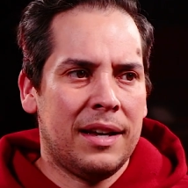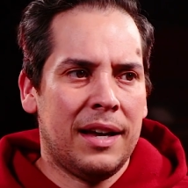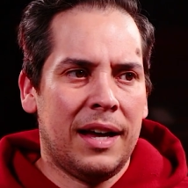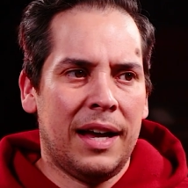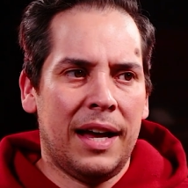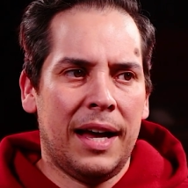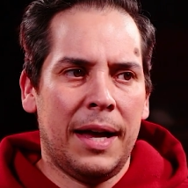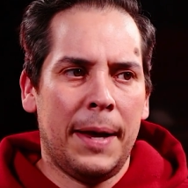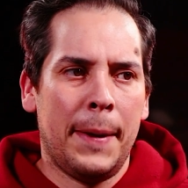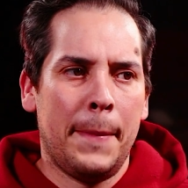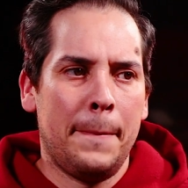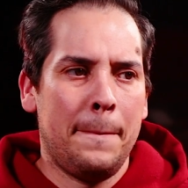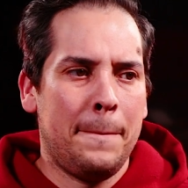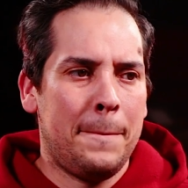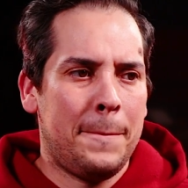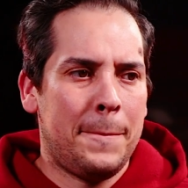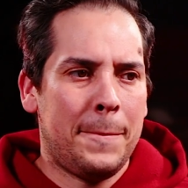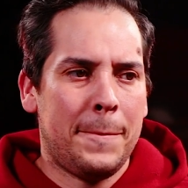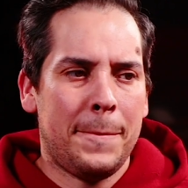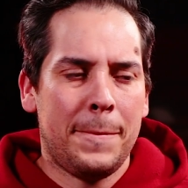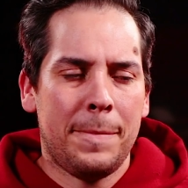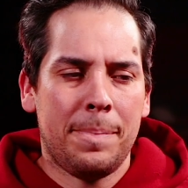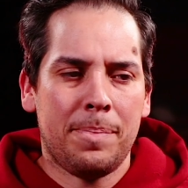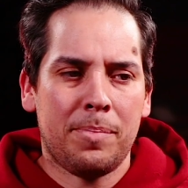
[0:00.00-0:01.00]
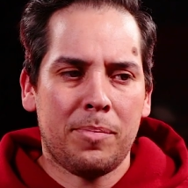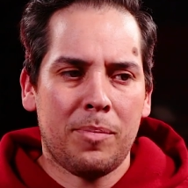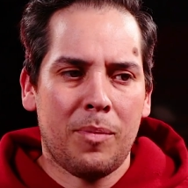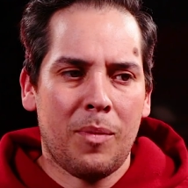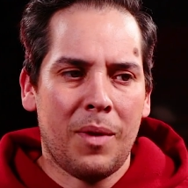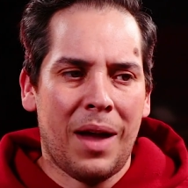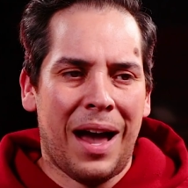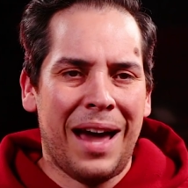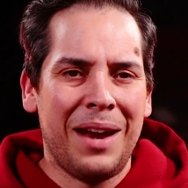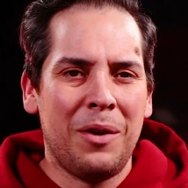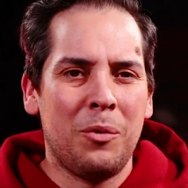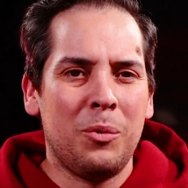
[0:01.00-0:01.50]
I
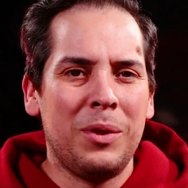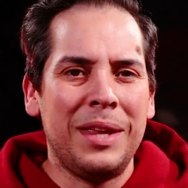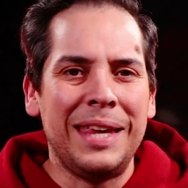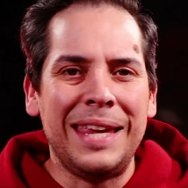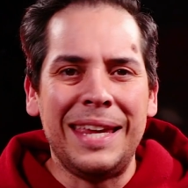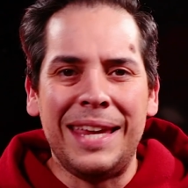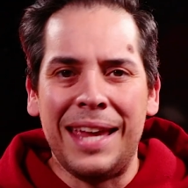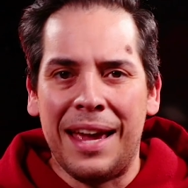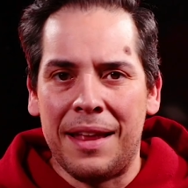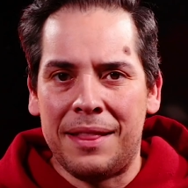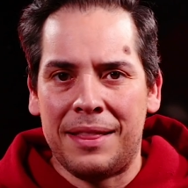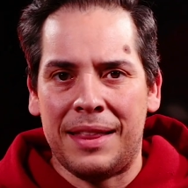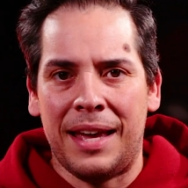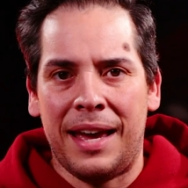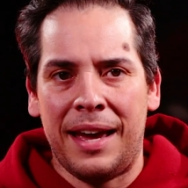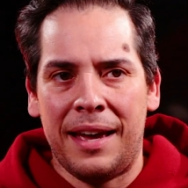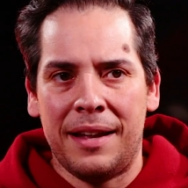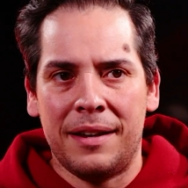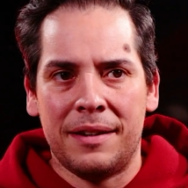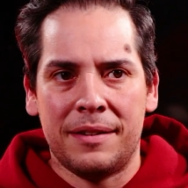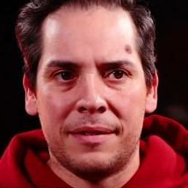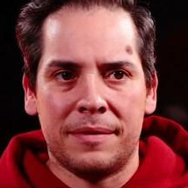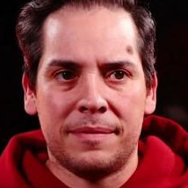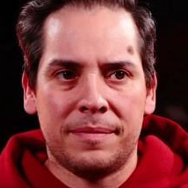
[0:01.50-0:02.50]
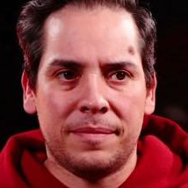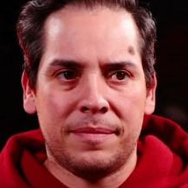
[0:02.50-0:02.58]
didn't really get that.